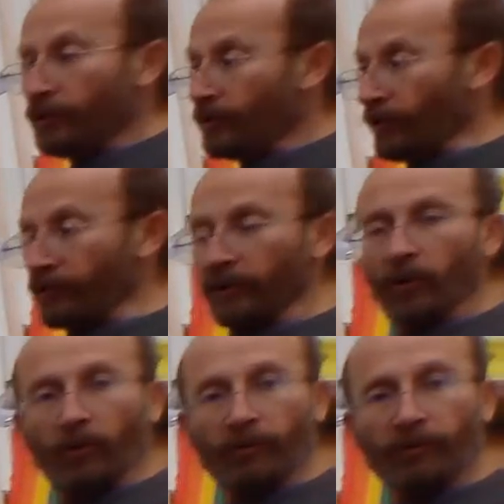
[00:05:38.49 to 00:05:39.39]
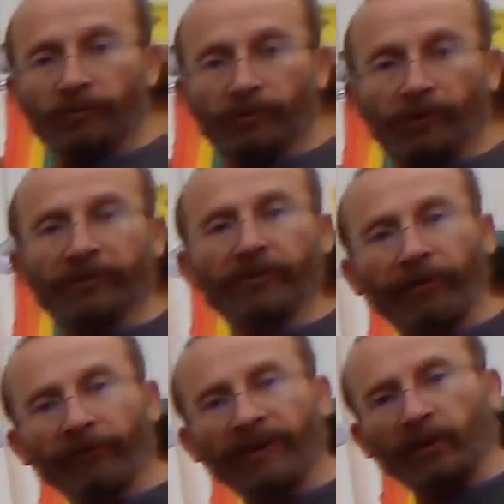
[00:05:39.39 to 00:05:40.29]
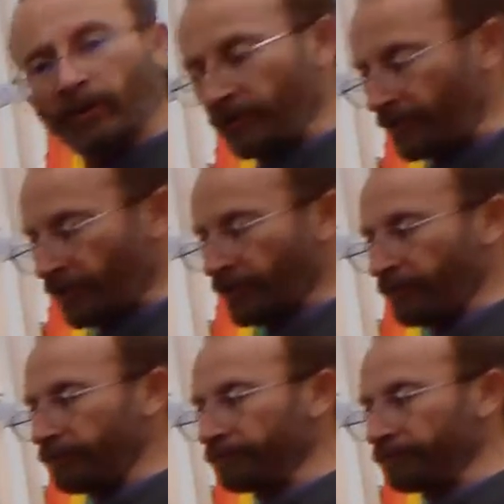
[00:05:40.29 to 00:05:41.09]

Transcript: to this load. So this is a 3-to-1 system.